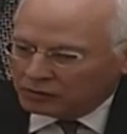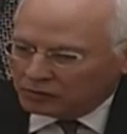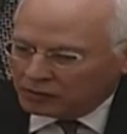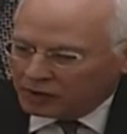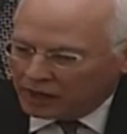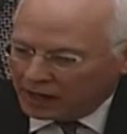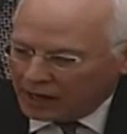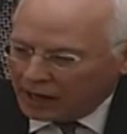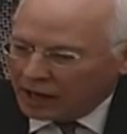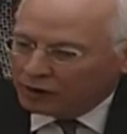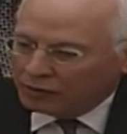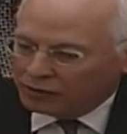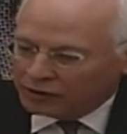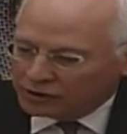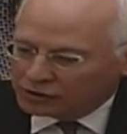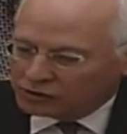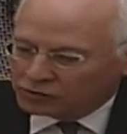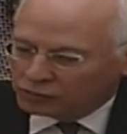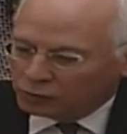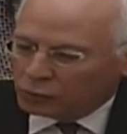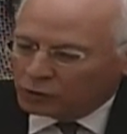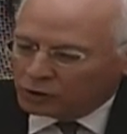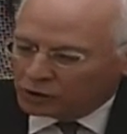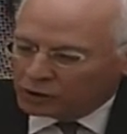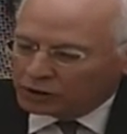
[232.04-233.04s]
how this
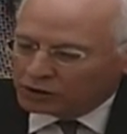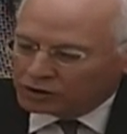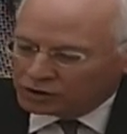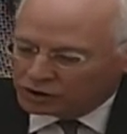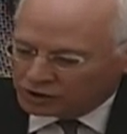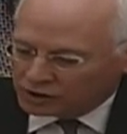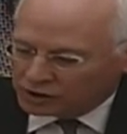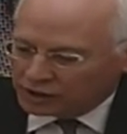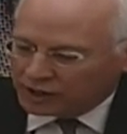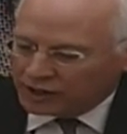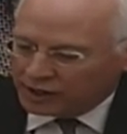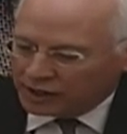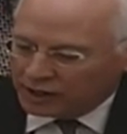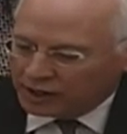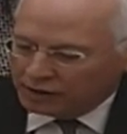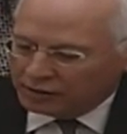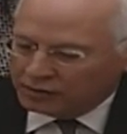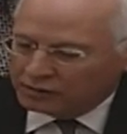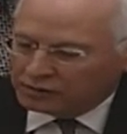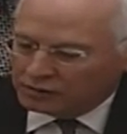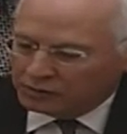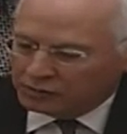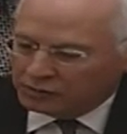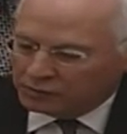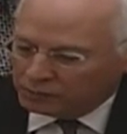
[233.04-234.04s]
works
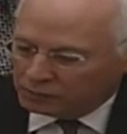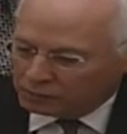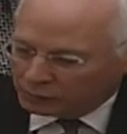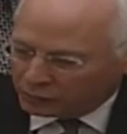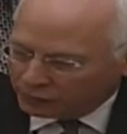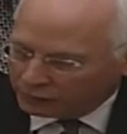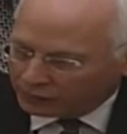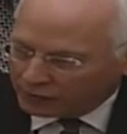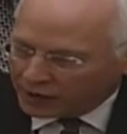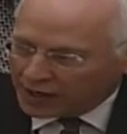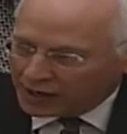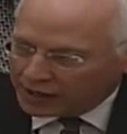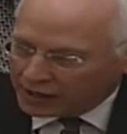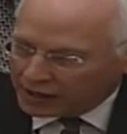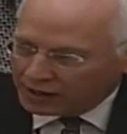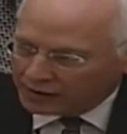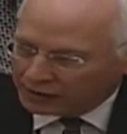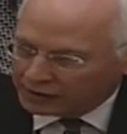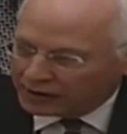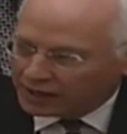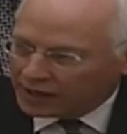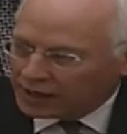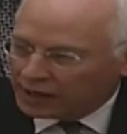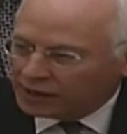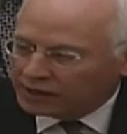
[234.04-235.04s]
and
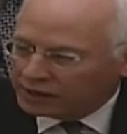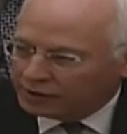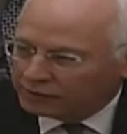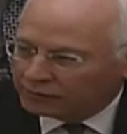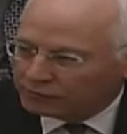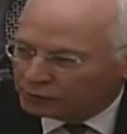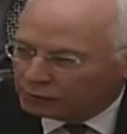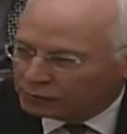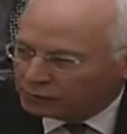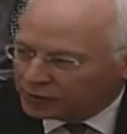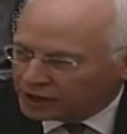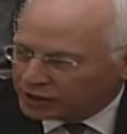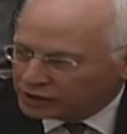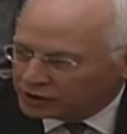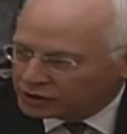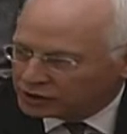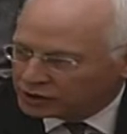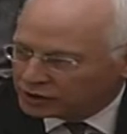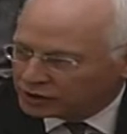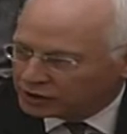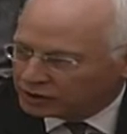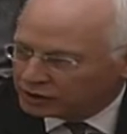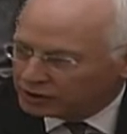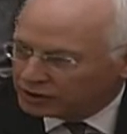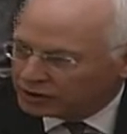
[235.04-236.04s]
providing that
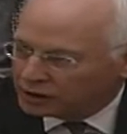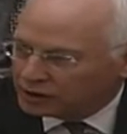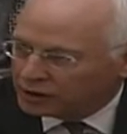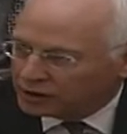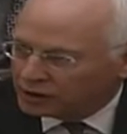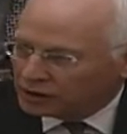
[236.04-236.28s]
information